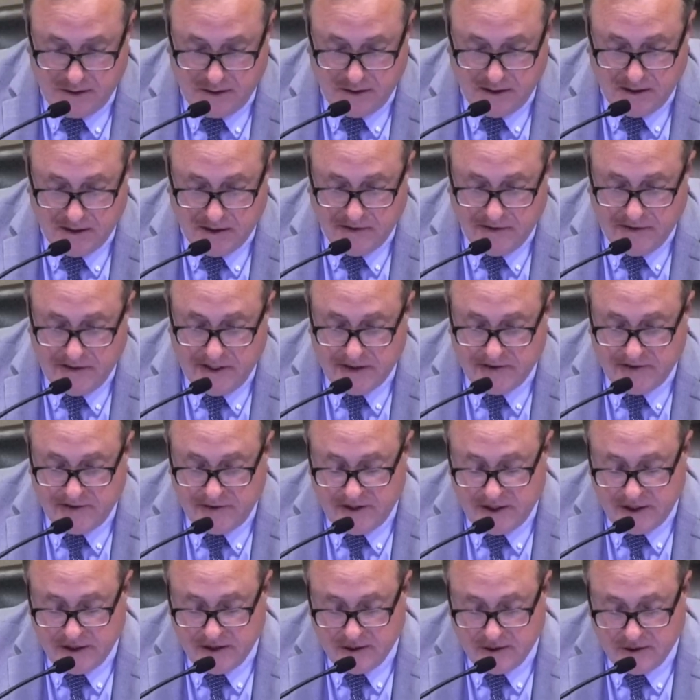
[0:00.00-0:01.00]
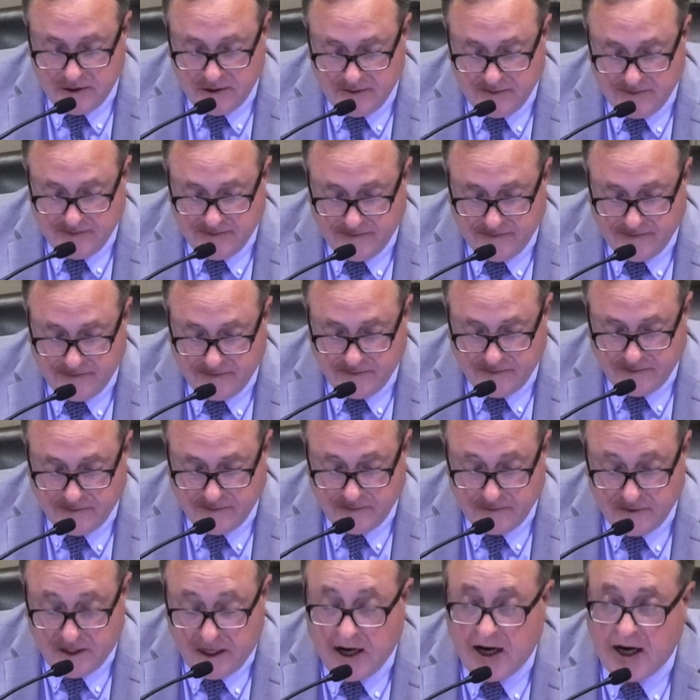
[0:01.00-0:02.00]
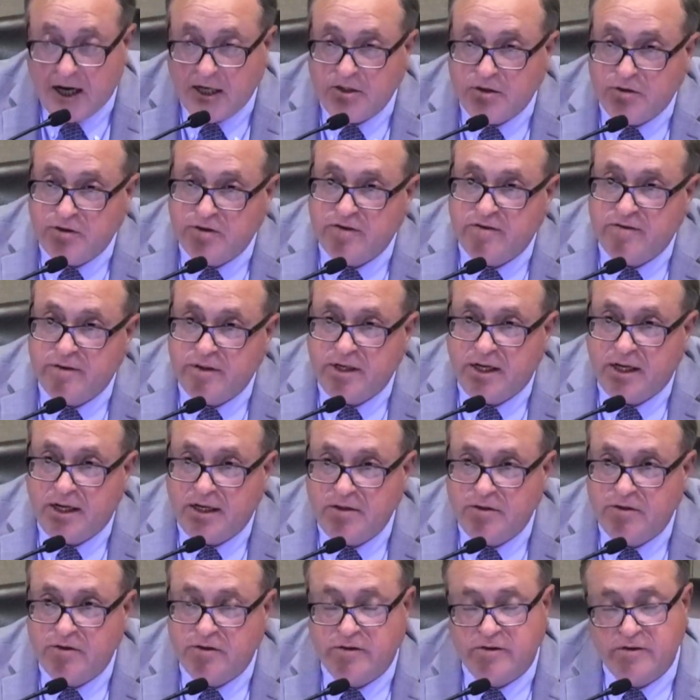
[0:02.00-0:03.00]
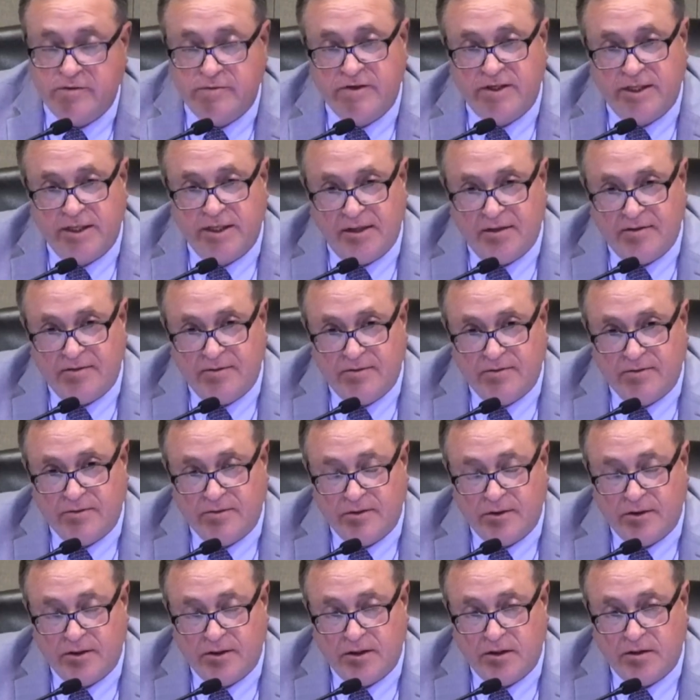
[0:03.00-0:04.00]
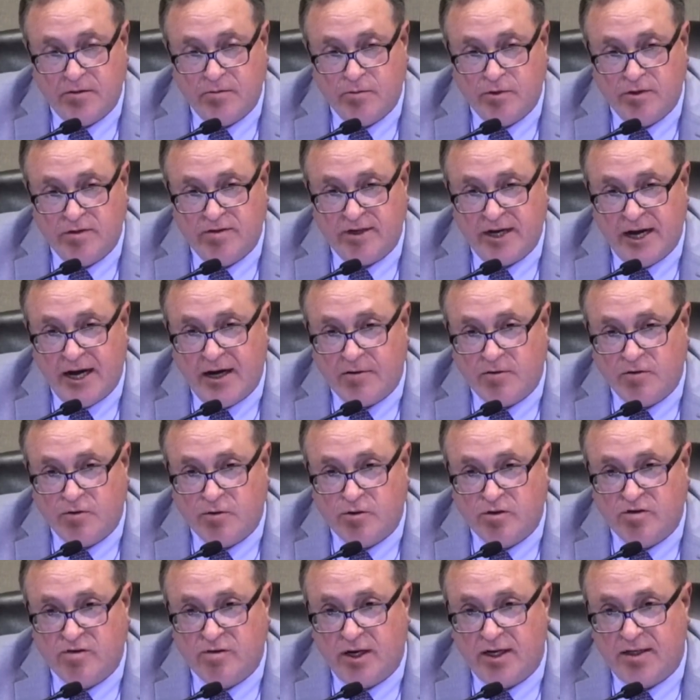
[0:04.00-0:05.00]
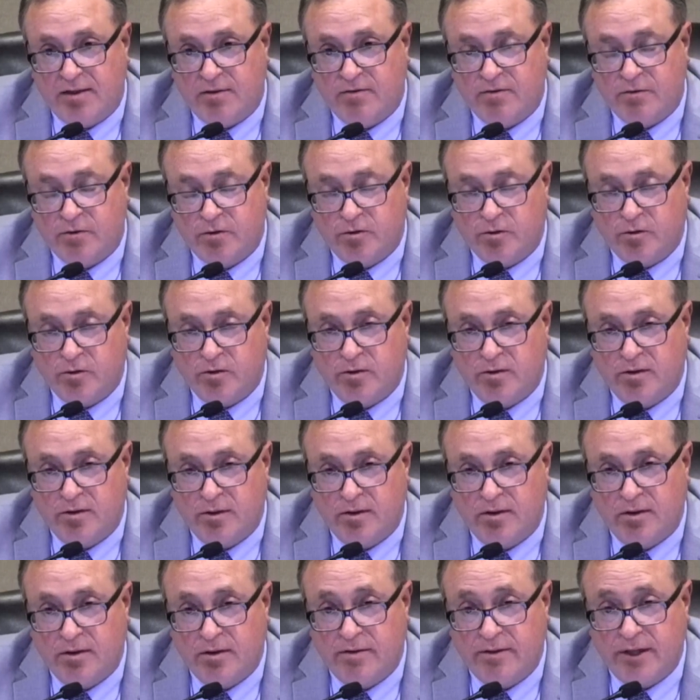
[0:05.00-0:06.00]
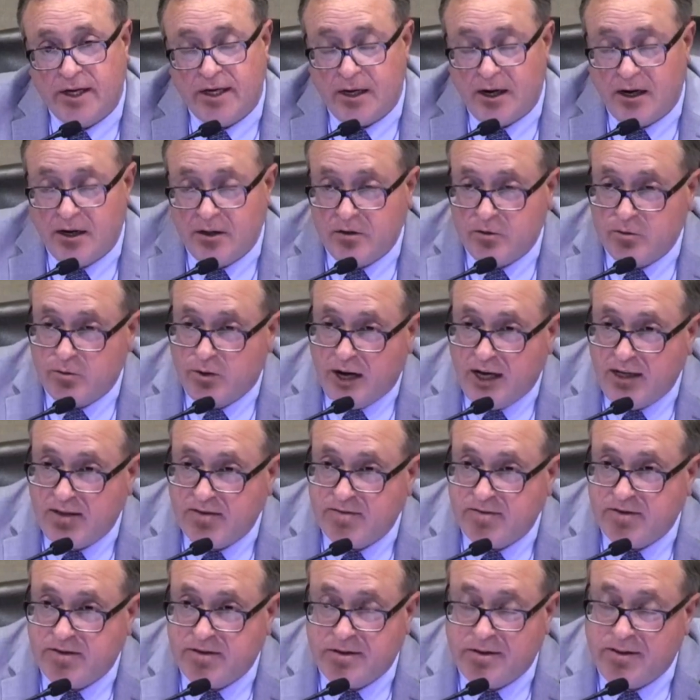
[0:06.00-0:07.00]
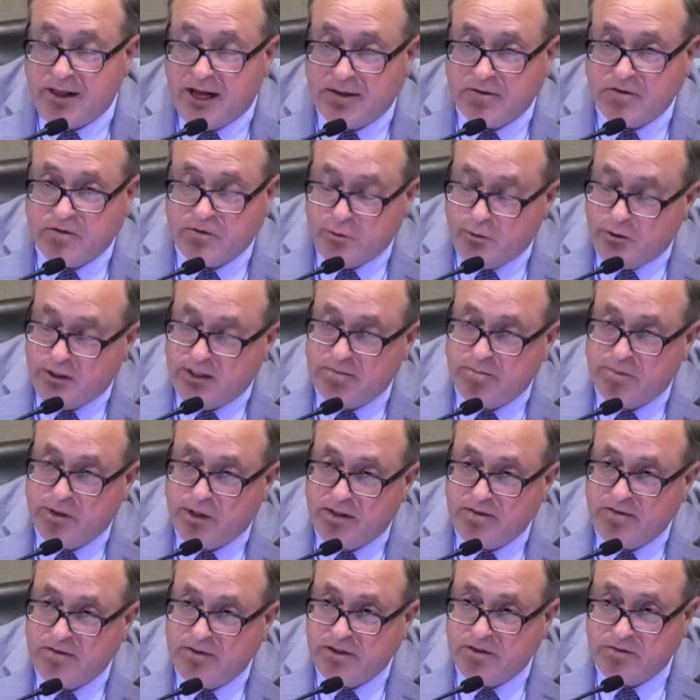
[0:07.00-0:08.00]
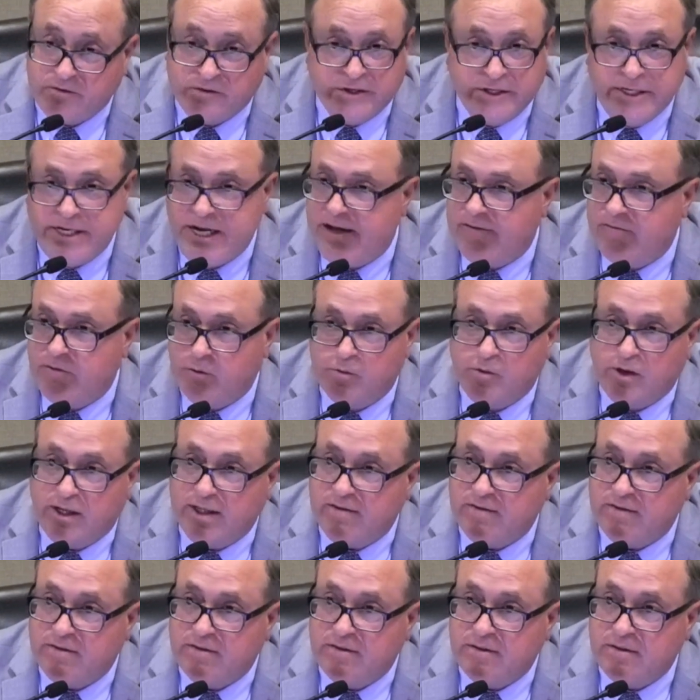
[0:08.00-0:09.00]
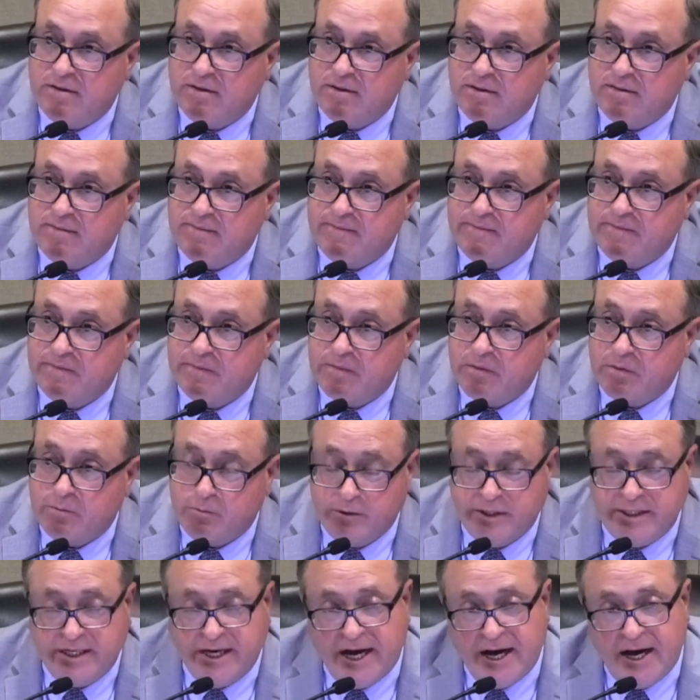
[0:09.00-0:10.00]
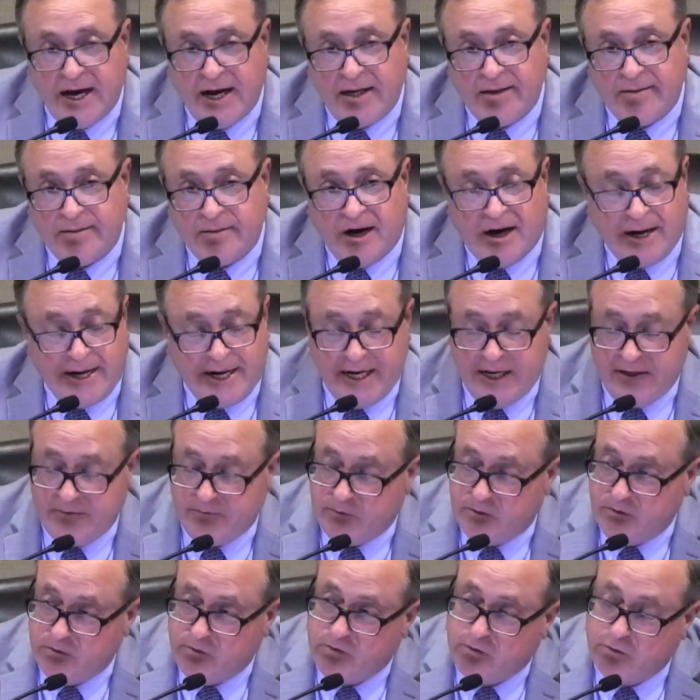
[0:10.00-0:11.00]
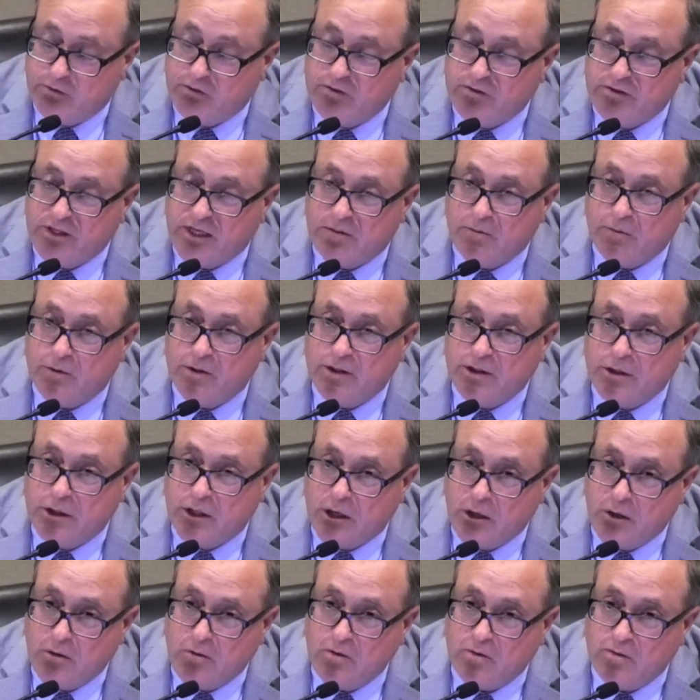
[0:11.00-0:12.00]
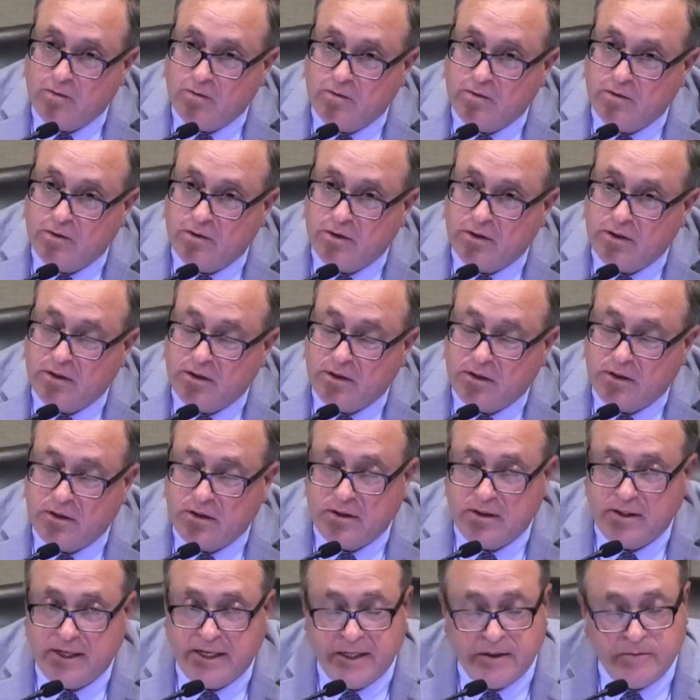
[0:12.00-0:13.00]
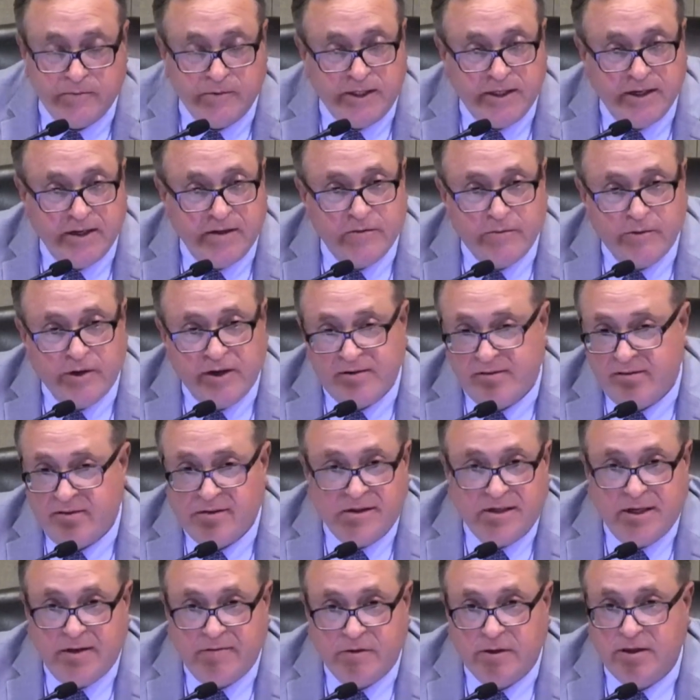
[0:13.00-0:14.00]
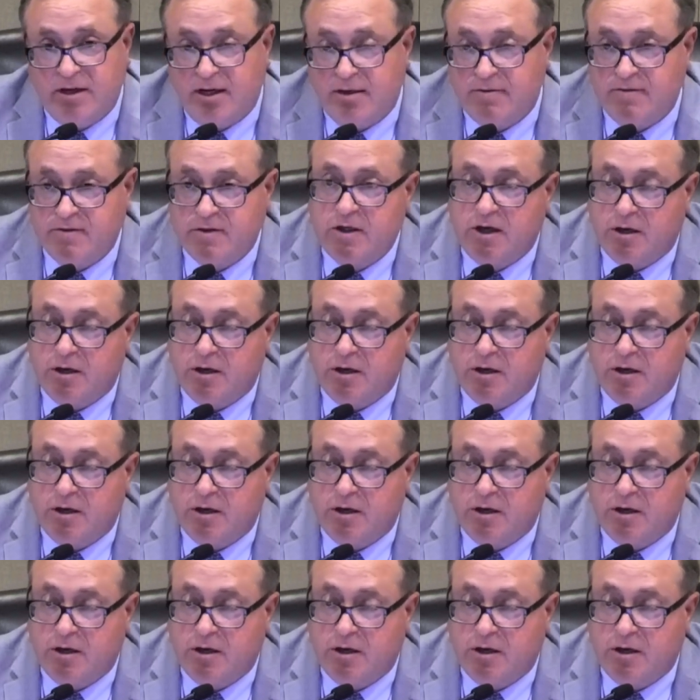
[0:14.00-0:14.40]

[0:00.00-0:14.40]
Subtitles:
This year, hundreds and hundreds of kids went to outdoor science school that otherwise, in the last 20 plus years, never went. We had a handful of schools that would go, and we had the rest that never got to go.